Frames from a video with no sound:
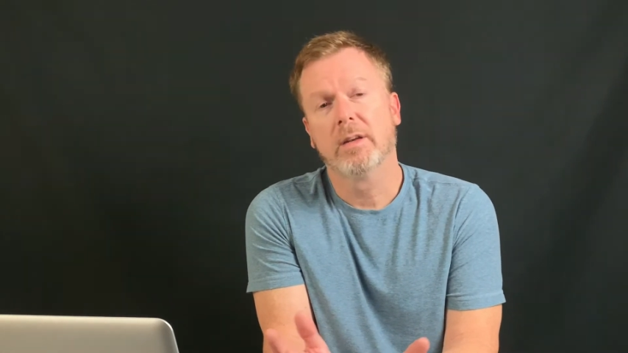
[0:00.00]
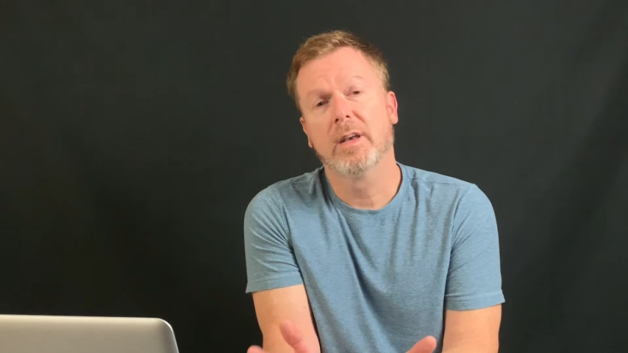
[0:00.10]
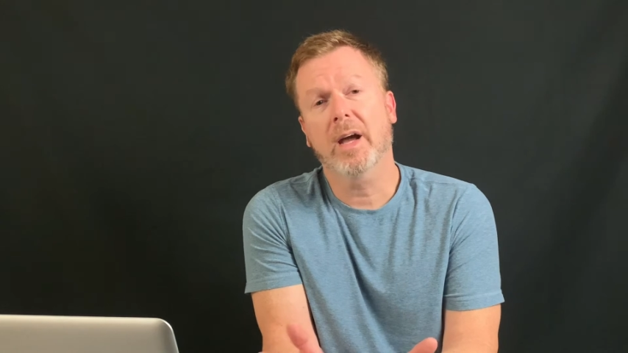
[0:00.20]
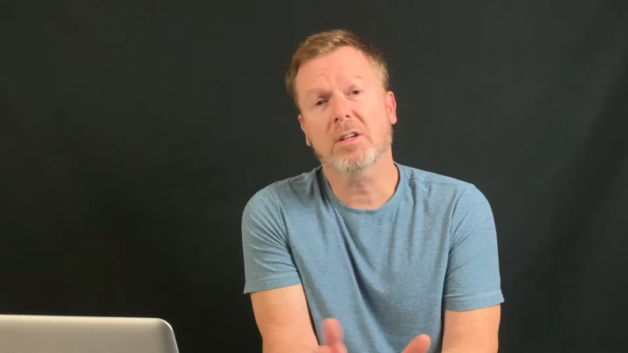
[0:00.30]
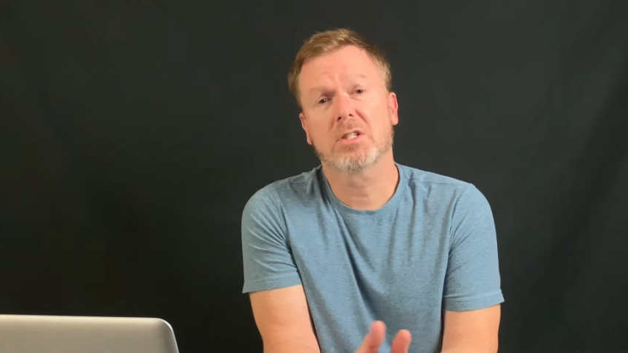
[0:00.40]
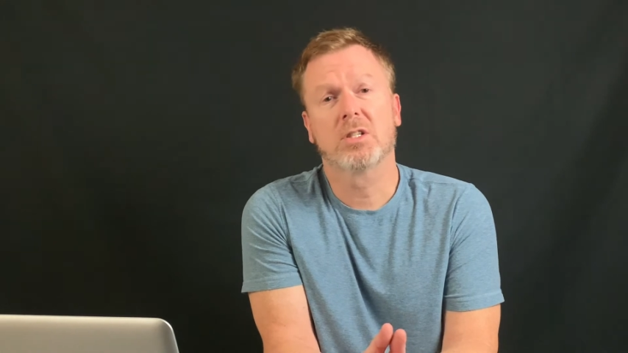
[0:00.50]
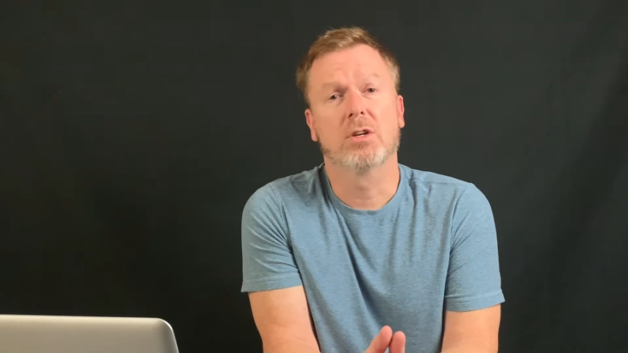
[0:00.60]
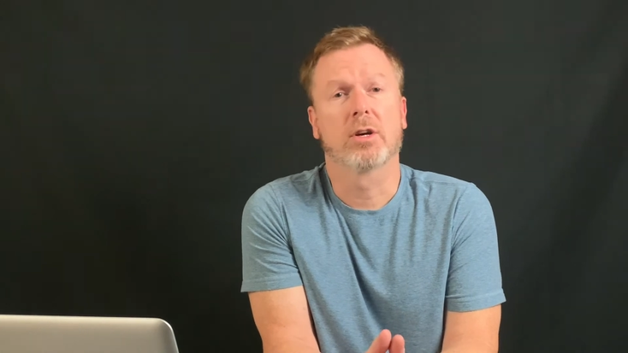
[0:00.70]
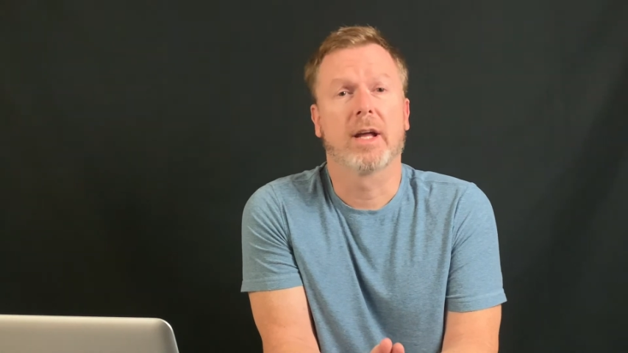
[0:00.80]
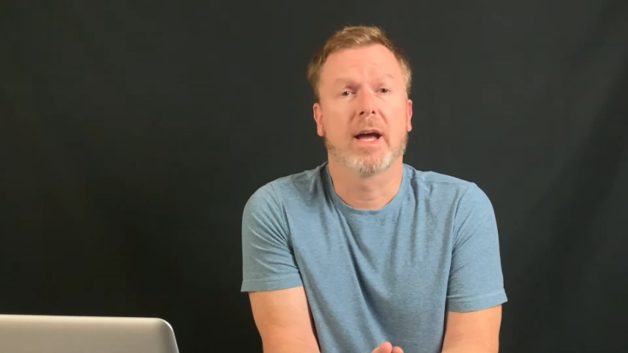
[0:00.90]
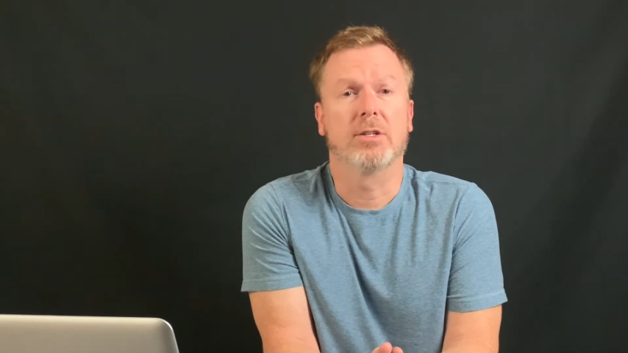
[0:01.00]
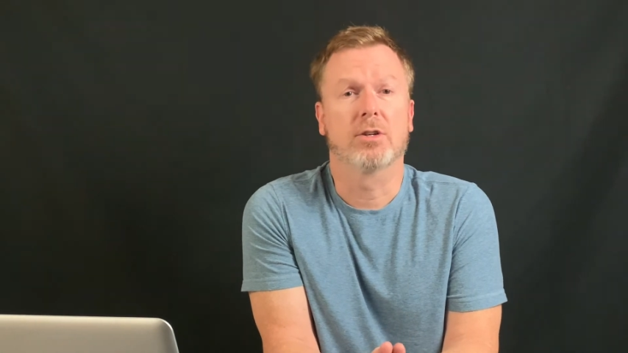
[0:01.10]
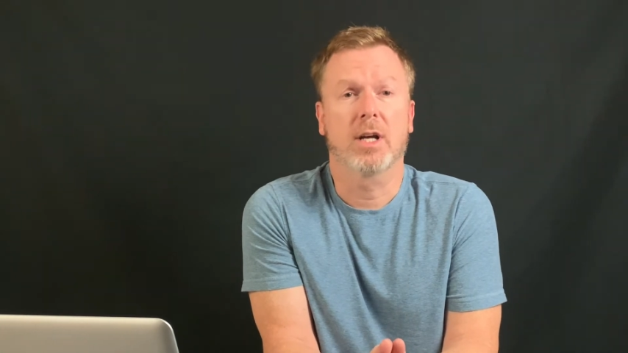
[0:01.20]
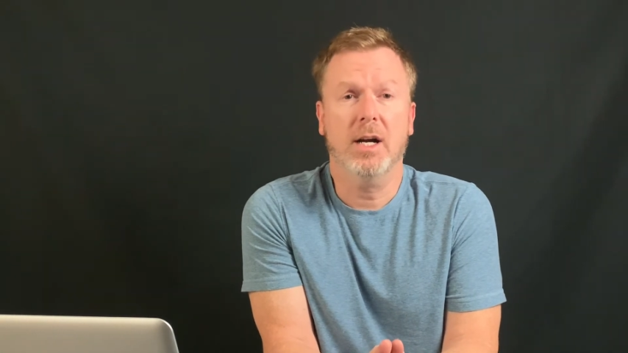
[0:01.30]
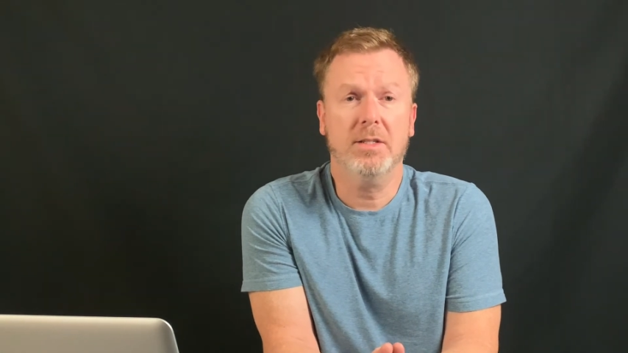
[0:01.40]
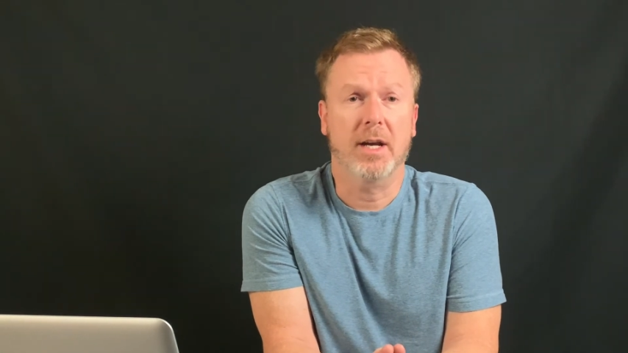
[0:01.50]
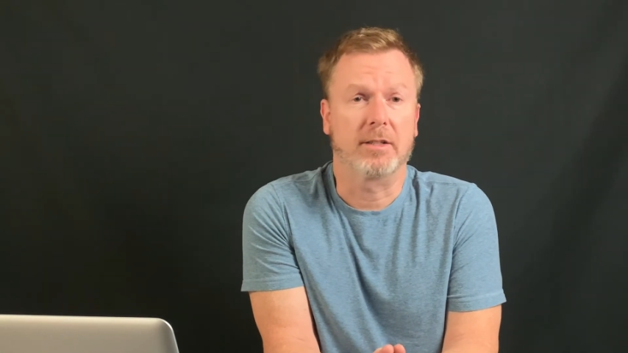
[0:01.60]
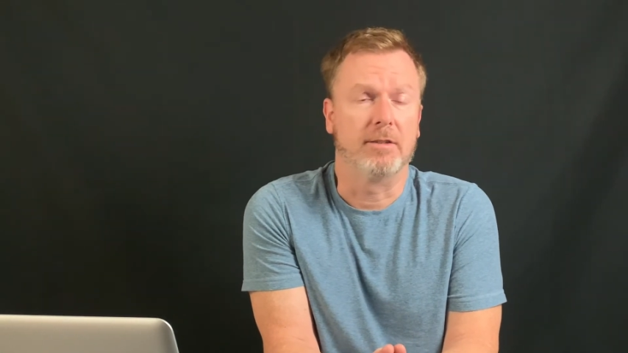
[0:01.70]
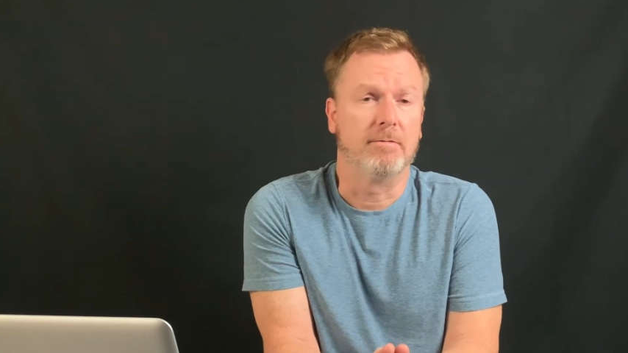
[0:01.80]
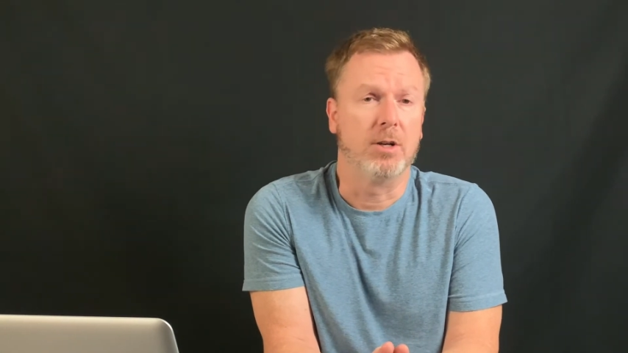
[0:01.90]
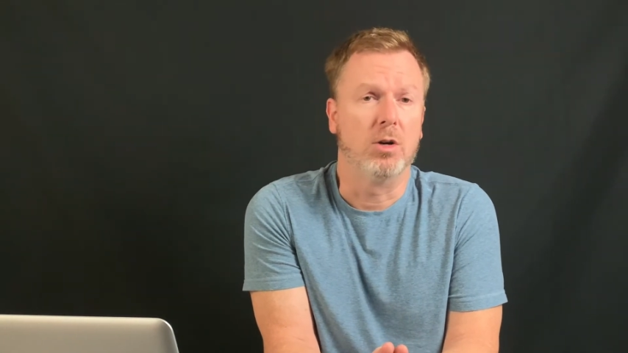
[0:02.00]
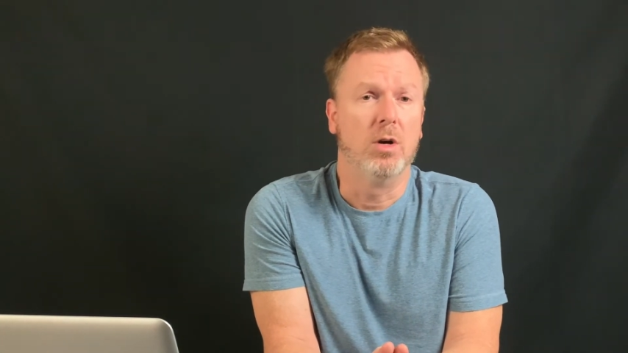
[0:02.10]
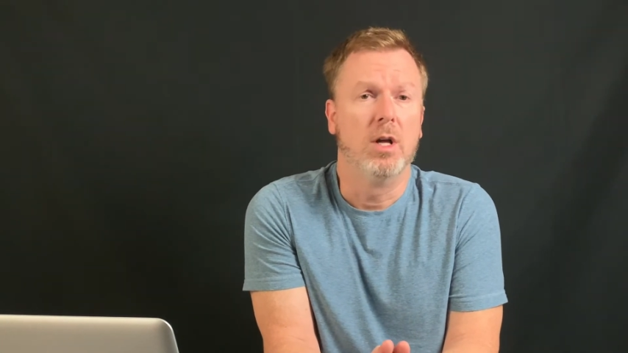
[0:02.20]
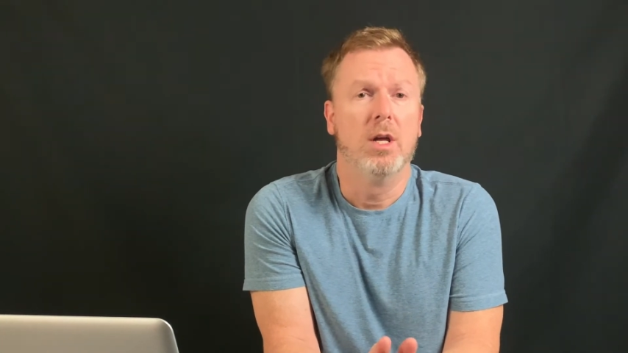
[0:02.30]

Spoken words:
Next, you're going to add your contact info.